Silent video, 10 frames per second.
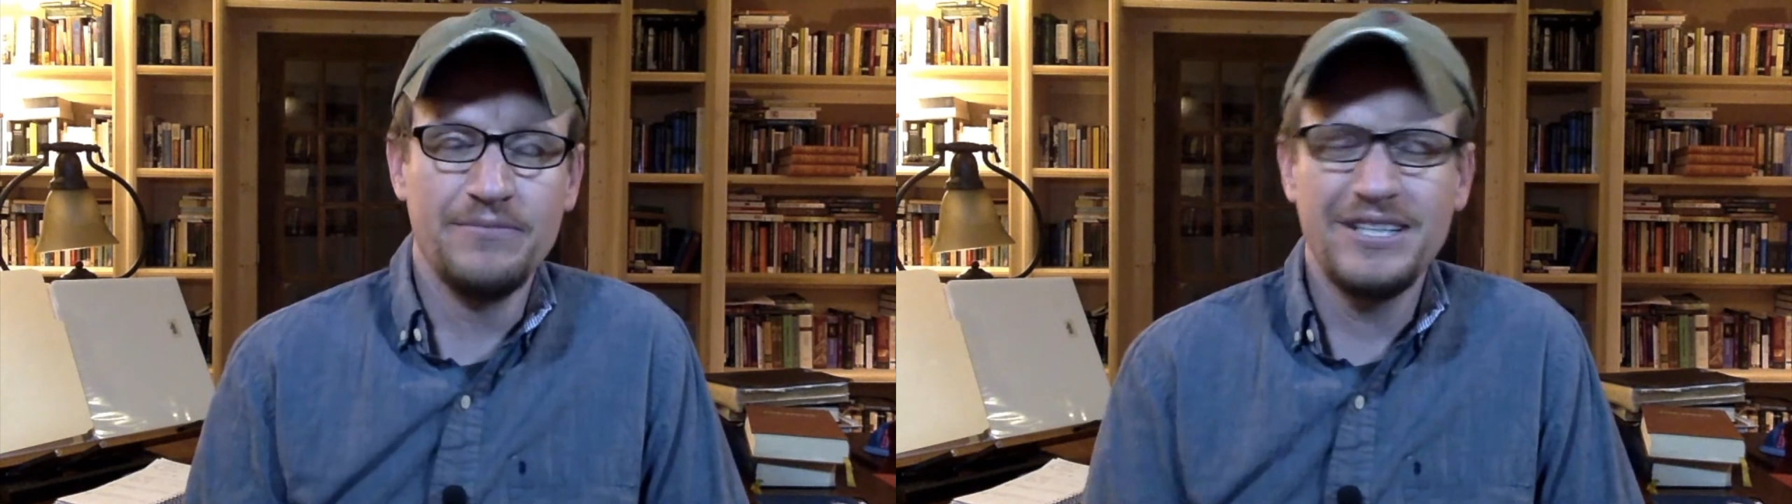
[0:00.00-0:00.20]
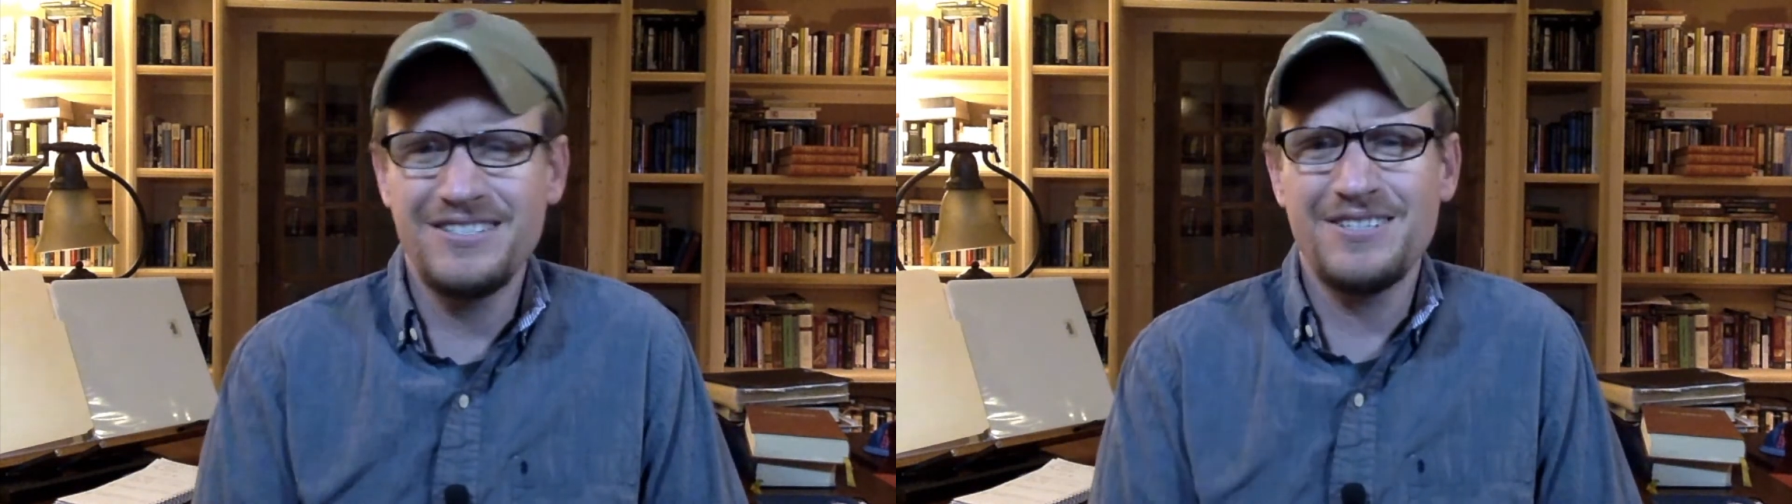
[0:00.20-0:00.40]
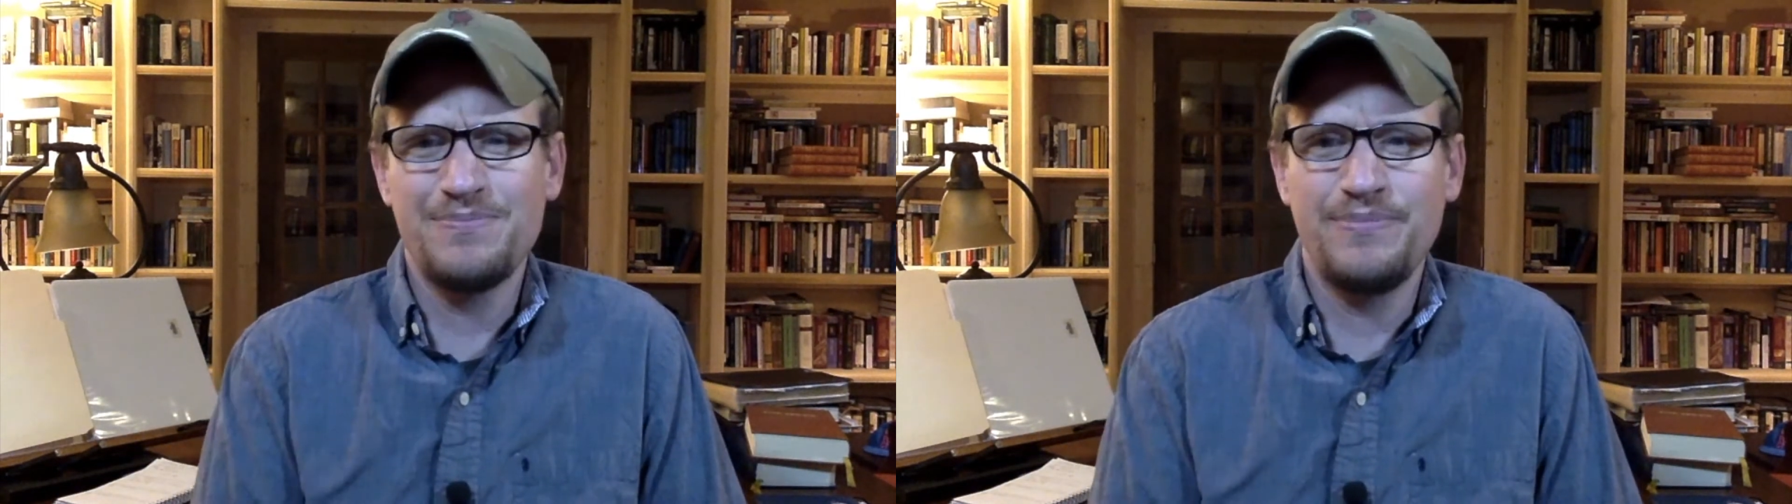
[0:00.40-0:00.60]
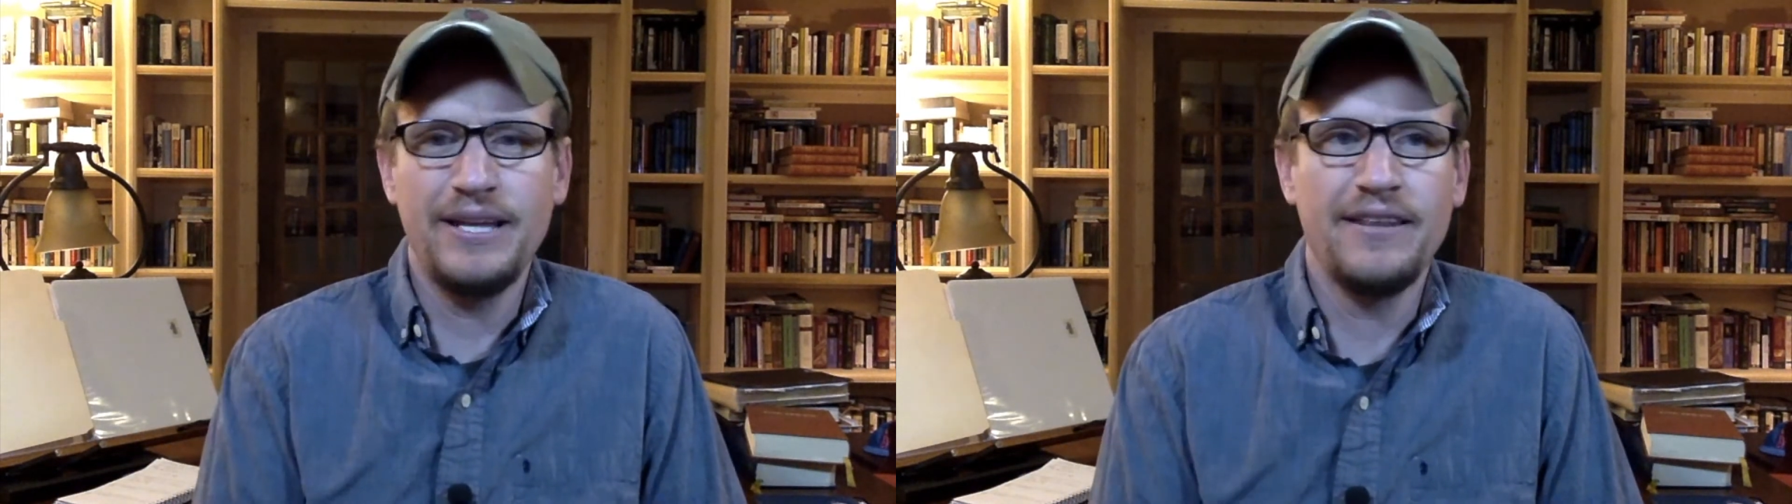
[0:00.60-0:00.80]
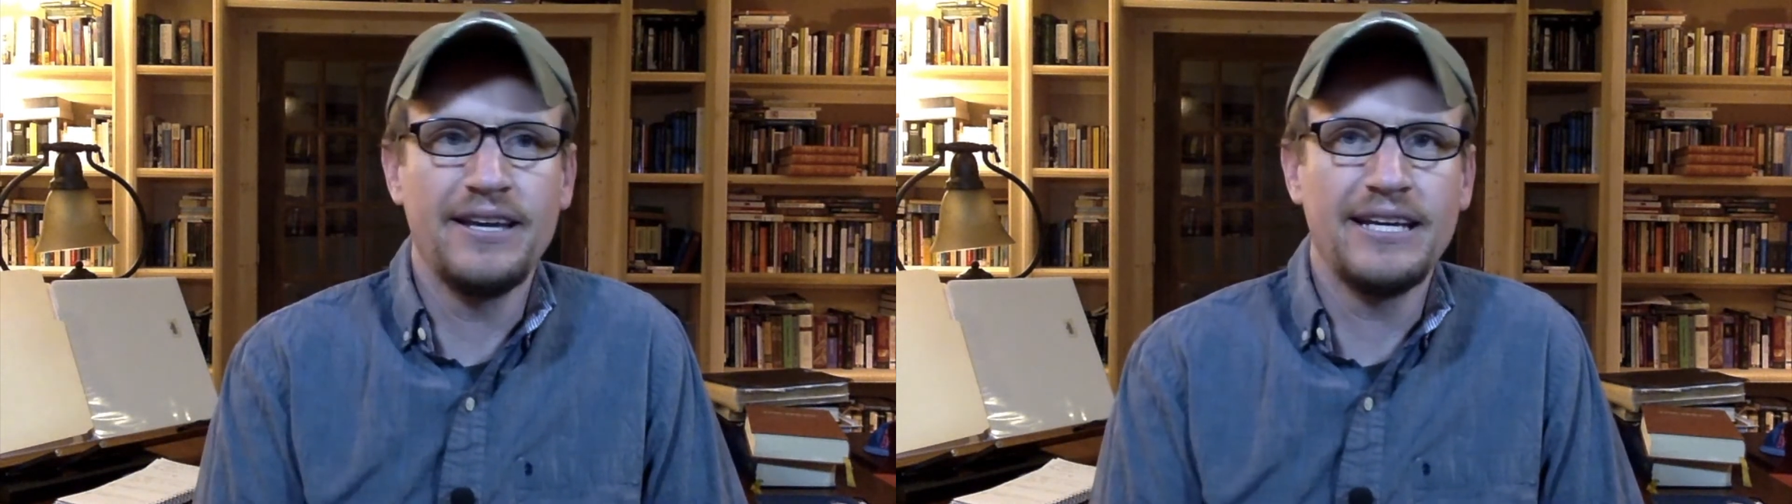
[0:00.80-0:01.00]
Let's just
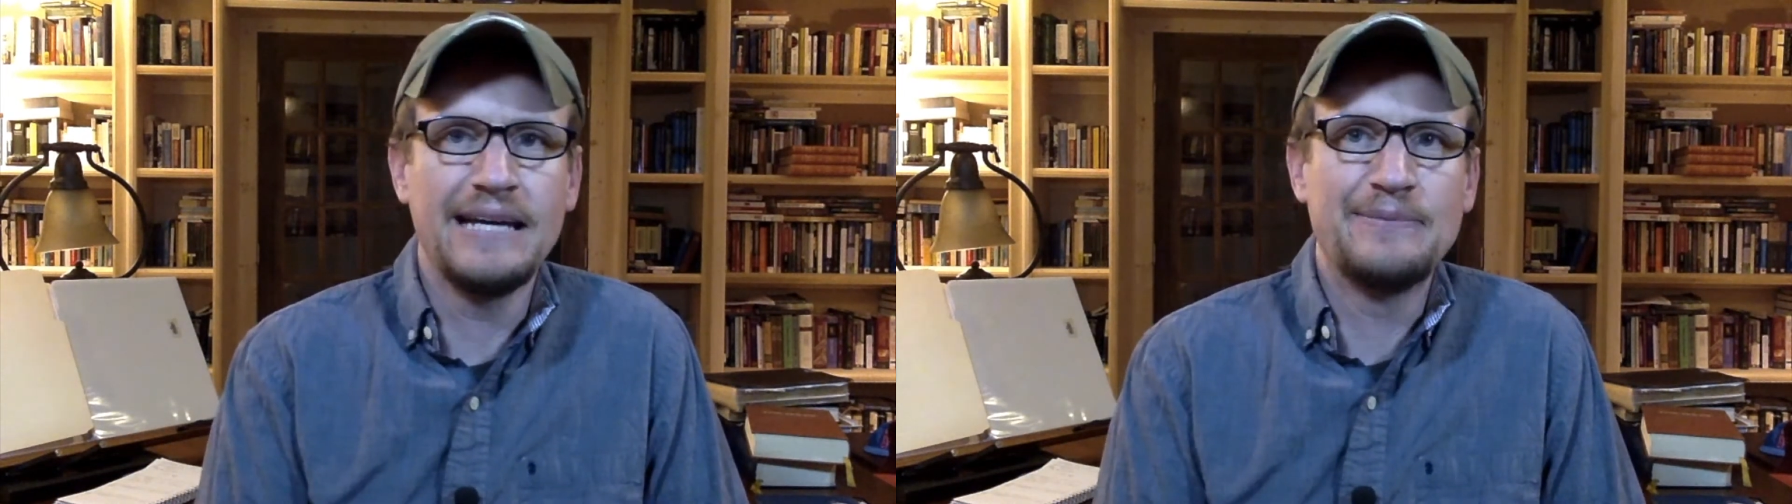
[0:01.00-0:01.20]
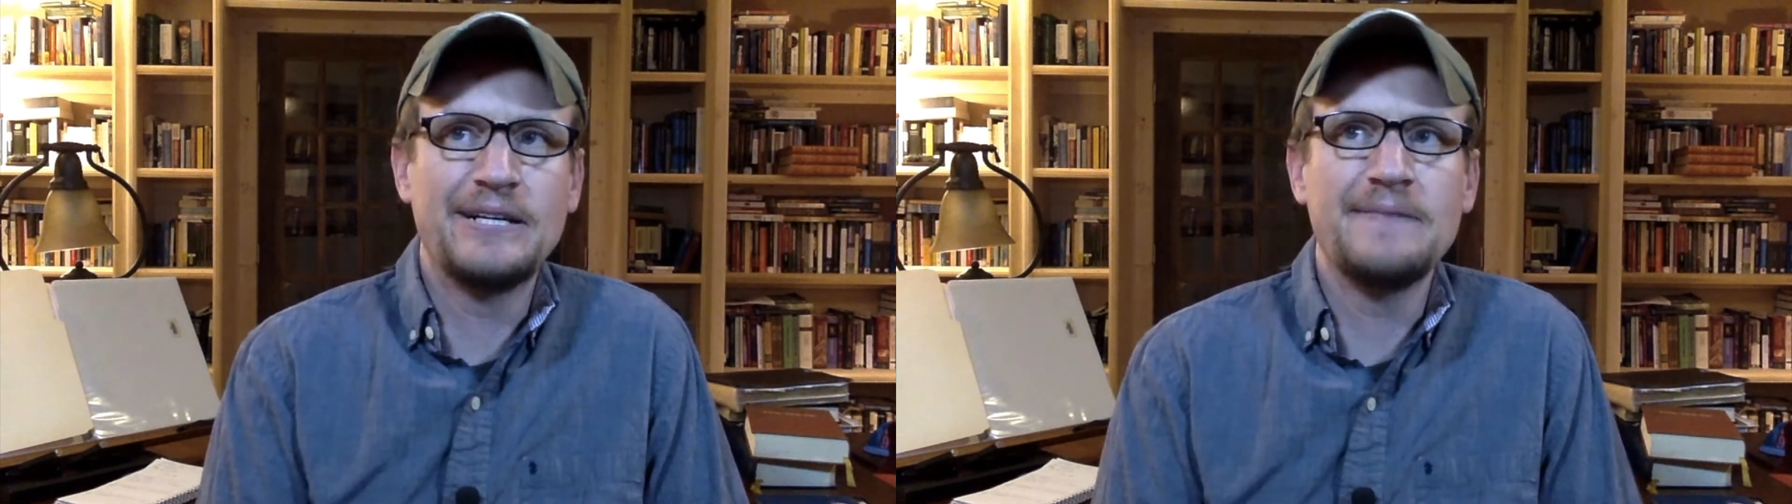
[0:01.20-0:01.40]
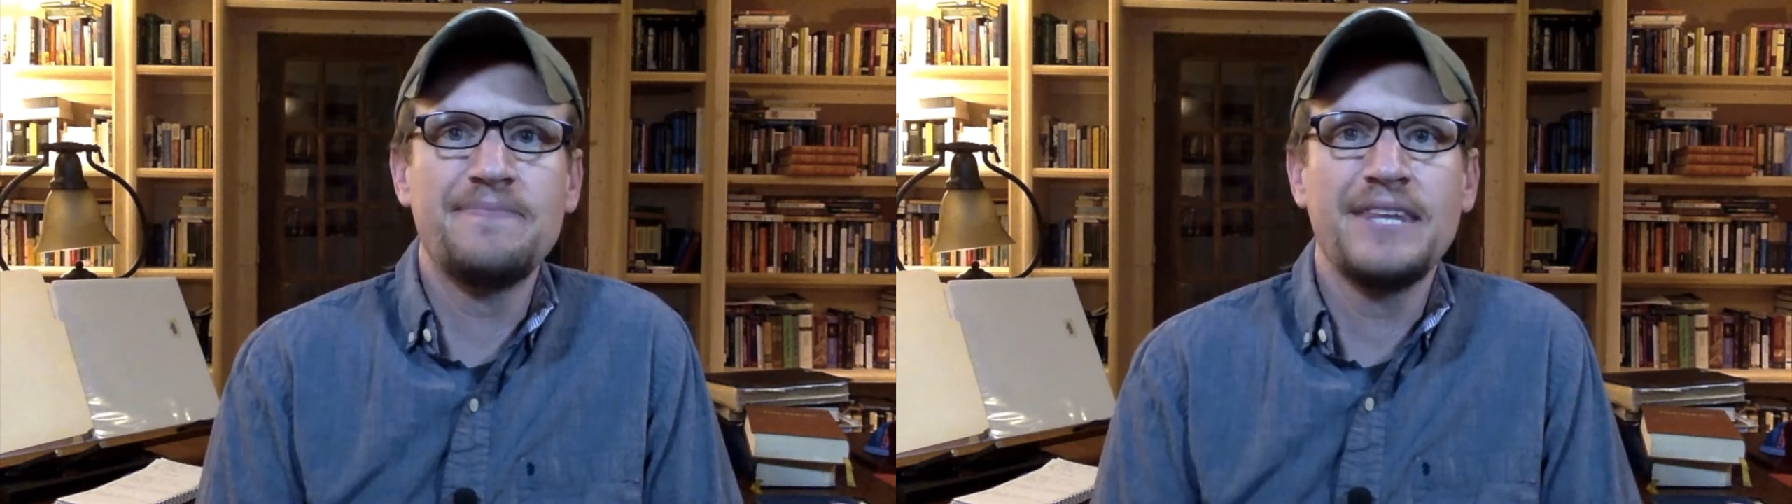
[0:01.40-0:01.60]
play that game, right?